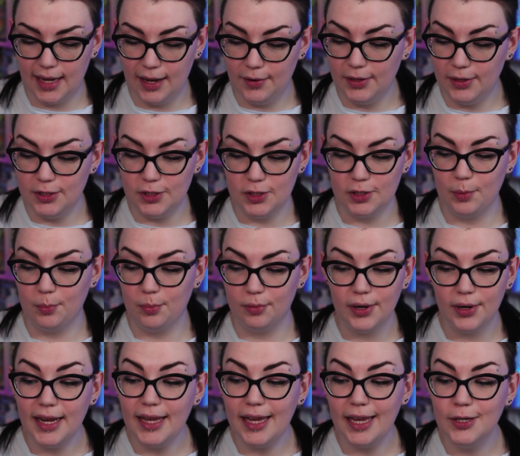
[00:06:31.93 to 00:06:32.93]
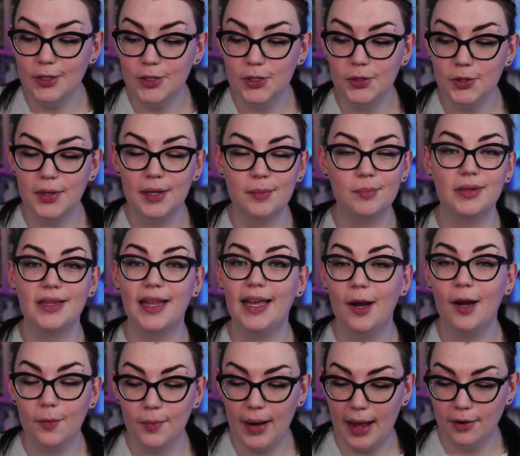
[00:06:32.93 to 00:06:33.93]
out and just break into and play
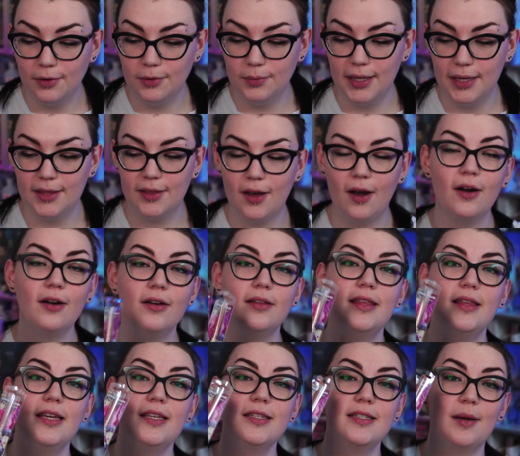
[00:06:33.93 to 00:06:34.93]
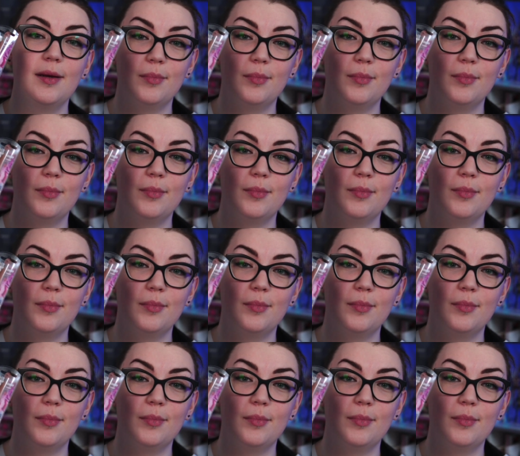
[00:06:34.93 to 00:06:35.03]
around with are these